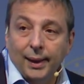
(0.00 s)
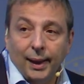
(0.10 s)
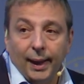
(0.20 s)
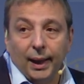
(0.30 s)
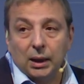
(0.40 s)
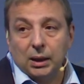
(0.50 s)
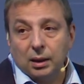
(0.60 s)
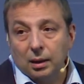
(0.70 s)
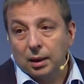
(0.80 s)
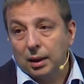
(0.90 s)
And
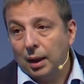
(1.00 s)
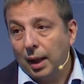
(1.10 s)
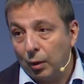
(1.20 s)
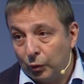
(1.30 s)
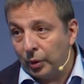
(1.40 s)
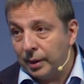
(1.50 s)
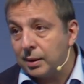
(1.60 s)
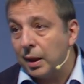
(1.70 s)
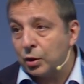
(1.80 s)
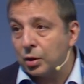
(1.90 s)

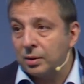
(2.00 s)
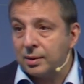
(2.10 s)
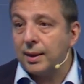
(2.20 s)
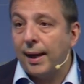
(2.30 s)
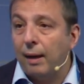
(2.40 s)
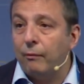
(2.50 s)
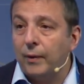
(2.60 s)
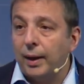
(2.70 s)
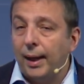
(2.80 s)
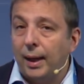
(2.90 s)
authorizations have
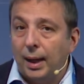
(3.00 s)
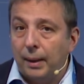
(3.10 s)
a